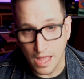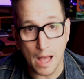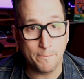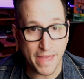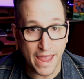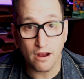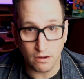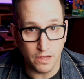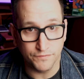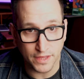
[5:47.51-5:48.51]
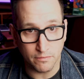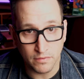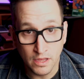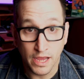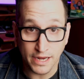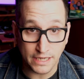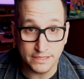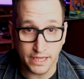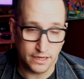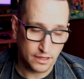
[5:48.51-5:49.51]
a pair of them. And I
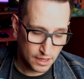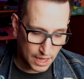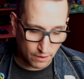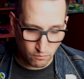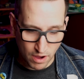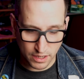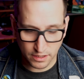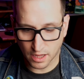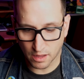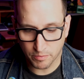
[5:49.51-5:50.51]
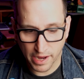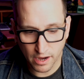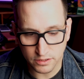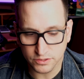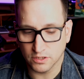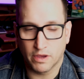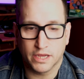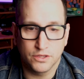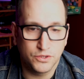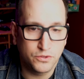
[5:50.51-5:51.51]
did. I wanted a pair so I
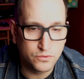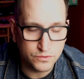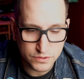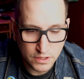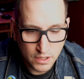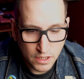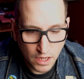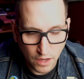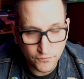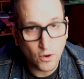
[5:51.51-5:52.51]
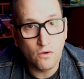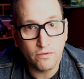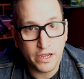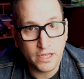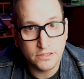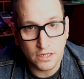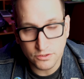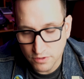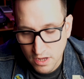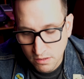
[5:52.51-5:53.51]
could use for overheads on
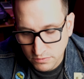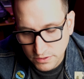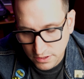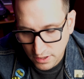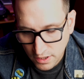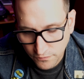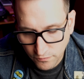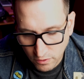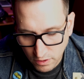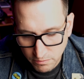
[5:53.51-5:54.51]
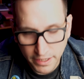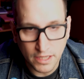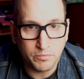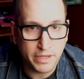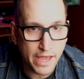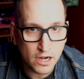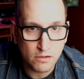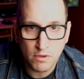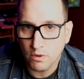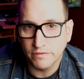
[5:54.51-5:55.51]
drums, for miking piano.
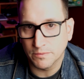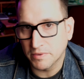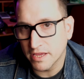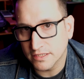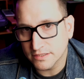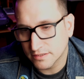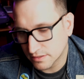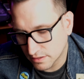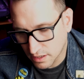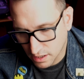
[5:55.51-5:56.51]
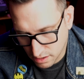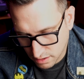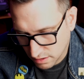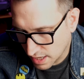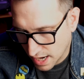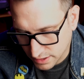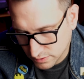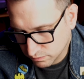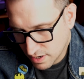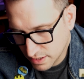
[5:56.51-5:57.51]
My wife's a pianist. I
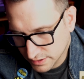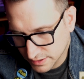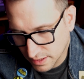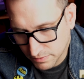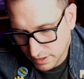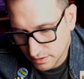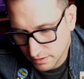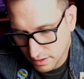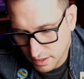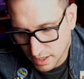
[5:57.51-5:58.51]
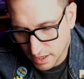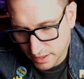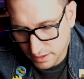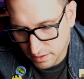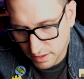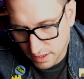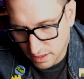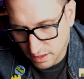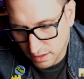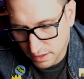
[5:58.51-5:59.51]
just wanted something in
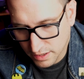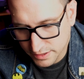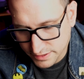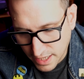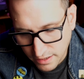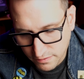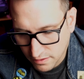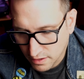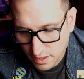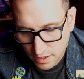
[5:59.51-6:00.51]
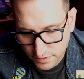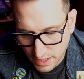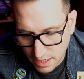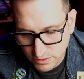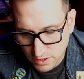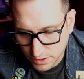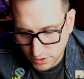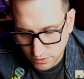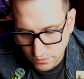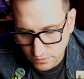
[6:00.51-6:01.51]
a set that I was going to
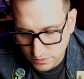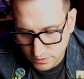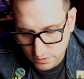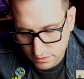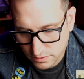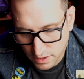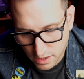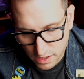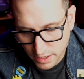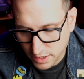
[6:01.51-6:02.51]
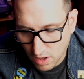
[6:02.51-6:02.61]
use in